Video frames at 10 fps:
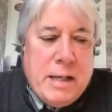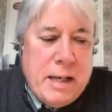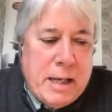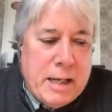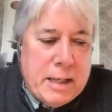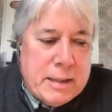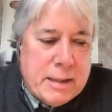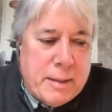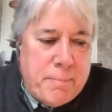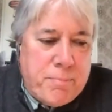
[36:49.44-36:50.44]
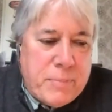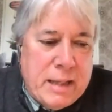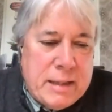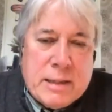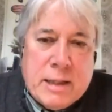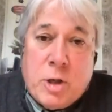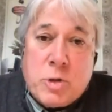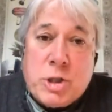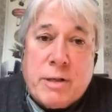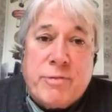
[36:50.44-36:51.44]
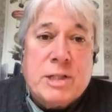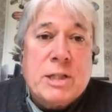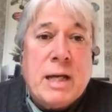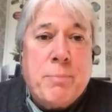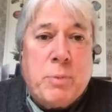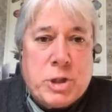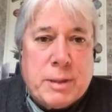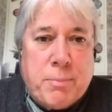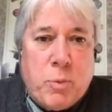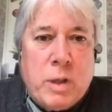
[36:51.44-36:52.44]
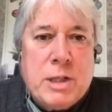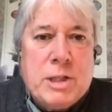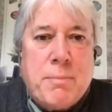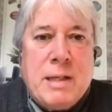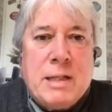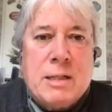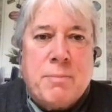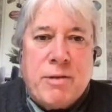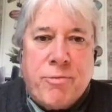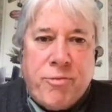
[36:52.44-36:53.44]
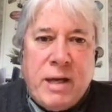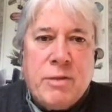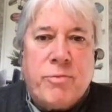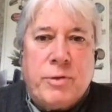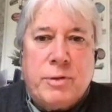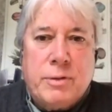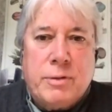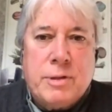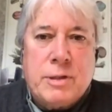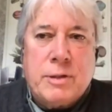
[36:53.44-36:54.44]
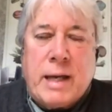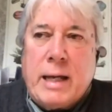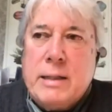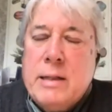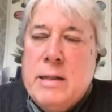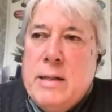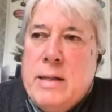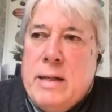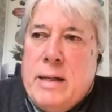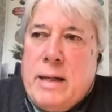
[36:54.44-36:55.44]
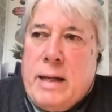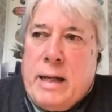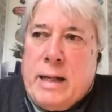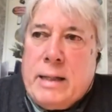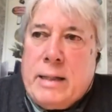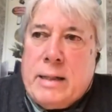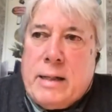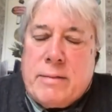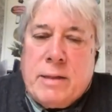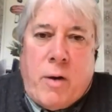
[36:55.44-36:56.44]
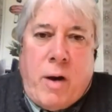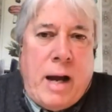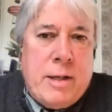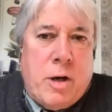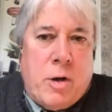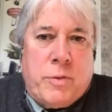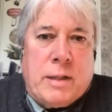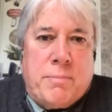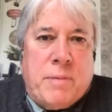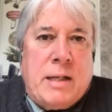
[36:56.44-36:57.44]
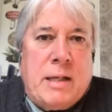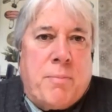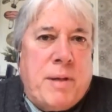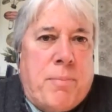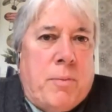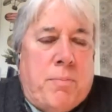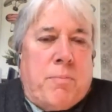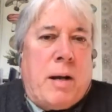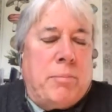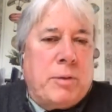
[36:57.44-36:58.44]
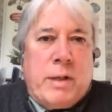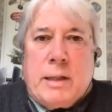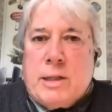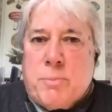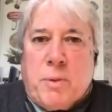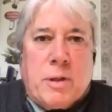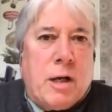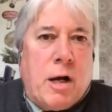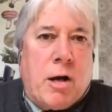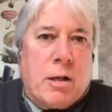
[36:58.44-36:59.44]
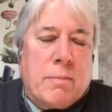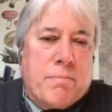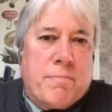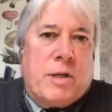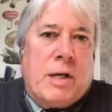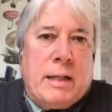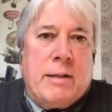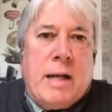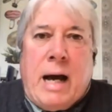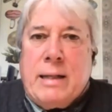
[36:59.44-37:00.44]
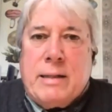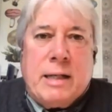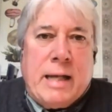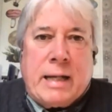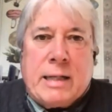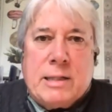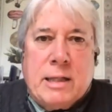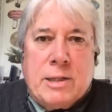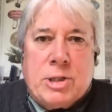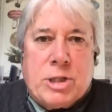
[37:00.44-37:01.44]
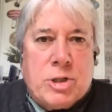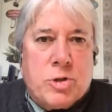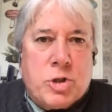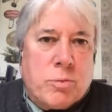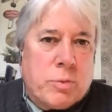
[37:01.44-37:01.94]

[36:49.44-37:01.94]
and um, and then the notion of discipleship what does it mean to be faithful to that and you know i know that many of the people probably reading this book are kind of not connected to institutional